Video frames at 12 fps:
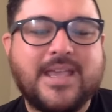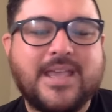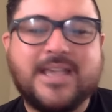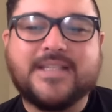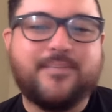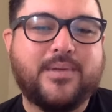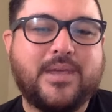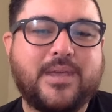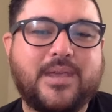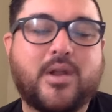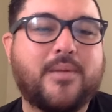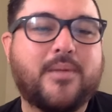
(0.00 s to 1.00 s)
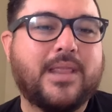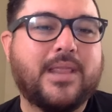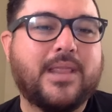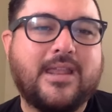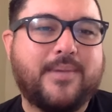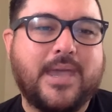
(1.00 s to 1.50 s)
he simply put up a
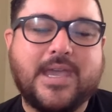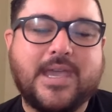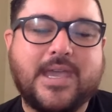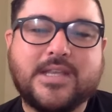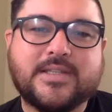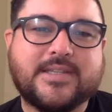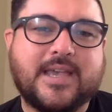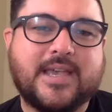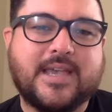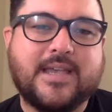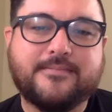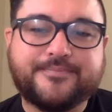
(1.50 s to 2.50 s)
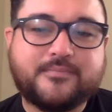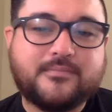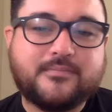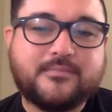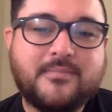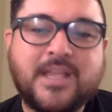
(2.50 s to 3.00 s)
landing page and said,
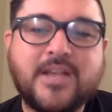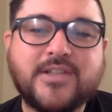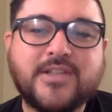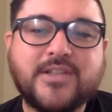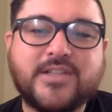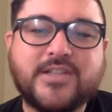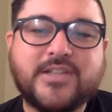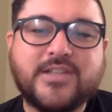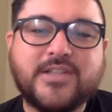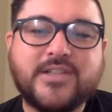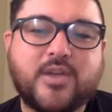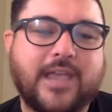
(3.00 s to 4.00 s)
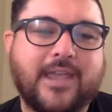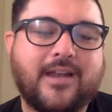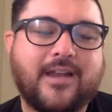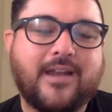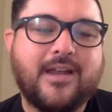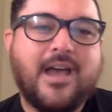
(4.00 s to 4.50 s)
"Here's a disco ball jacket.